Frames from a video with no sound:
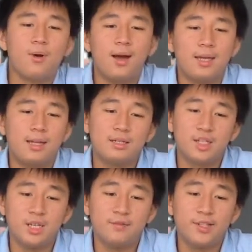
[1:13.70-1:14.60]
while it
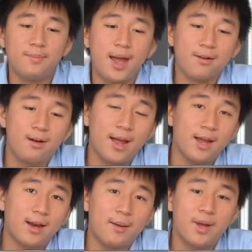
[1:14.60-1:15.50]
achieves the
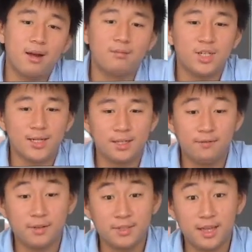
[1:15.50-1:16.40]
macroeconomic
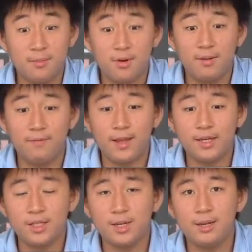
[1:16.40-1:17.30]
objective of stable
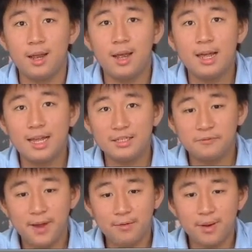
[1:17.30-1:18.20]
inflation, its
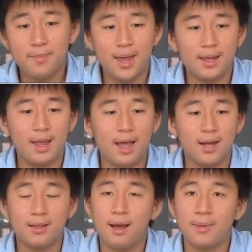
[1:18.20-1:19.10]
very big
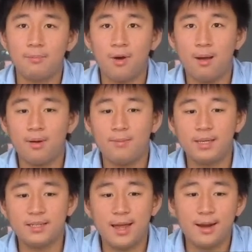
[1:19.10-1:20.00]
economic problem
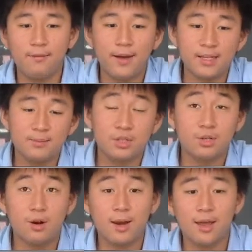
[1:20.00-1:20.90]
is that the vast
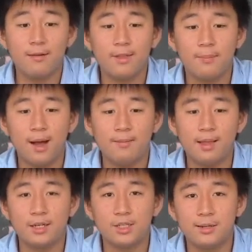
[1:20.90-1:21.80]
majority of the
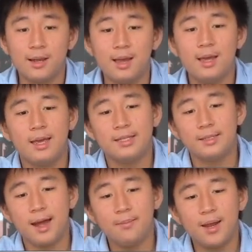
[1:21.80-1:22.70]
population is
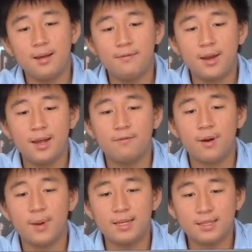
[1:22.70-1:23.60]
not benefiting
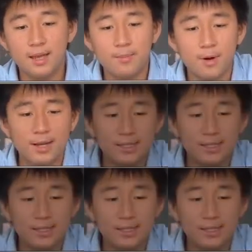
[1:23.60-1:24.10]
from that stable and